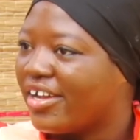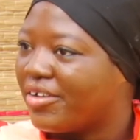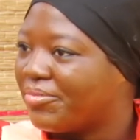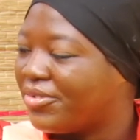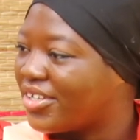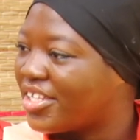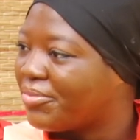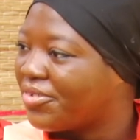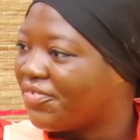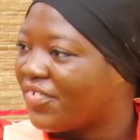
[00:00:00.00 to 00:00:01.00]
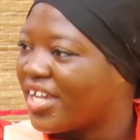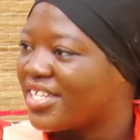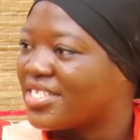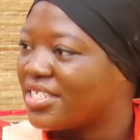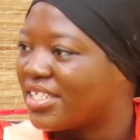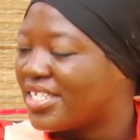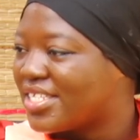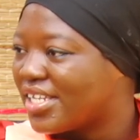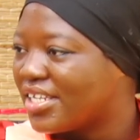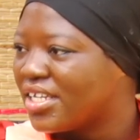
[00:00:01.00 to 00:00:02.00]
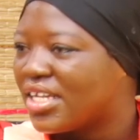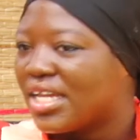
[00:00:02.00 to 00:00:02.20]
Bologna Book Fair in Italy,